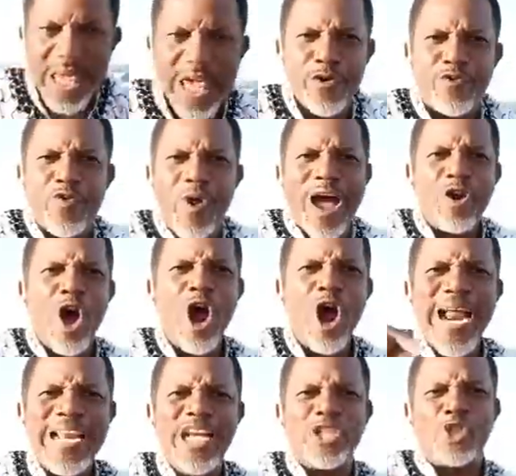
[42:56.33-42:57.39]
If you are not
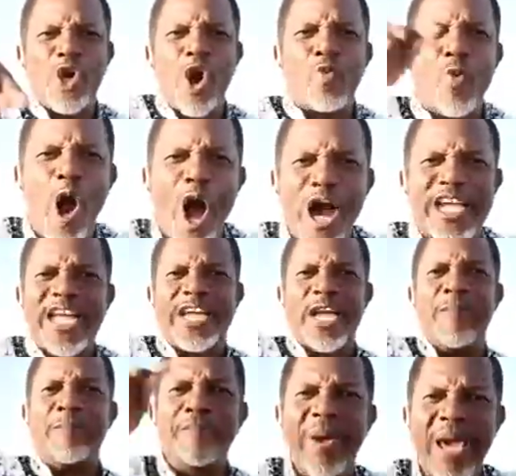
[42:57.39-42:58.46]
ready to walk in
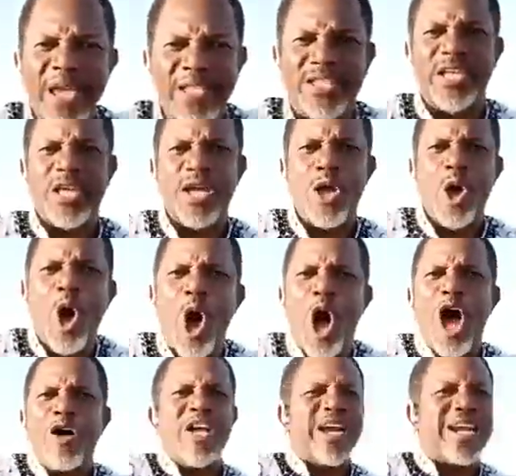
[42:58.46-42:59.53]
the midst
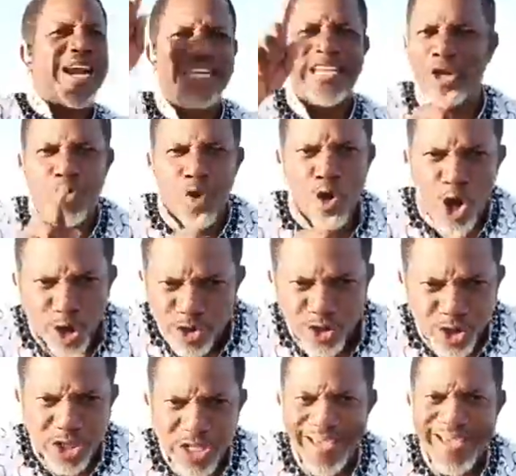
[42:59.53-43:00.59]
of the
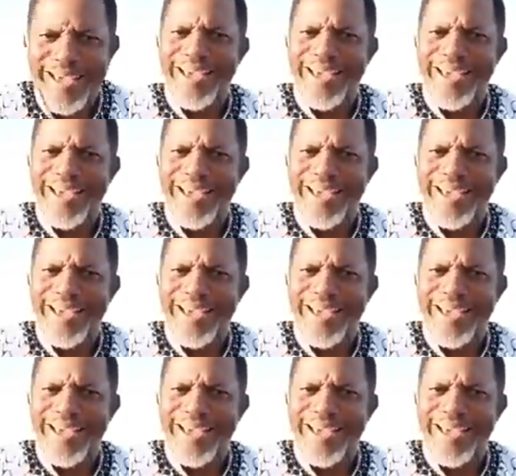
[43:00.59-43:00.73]
ridiculous,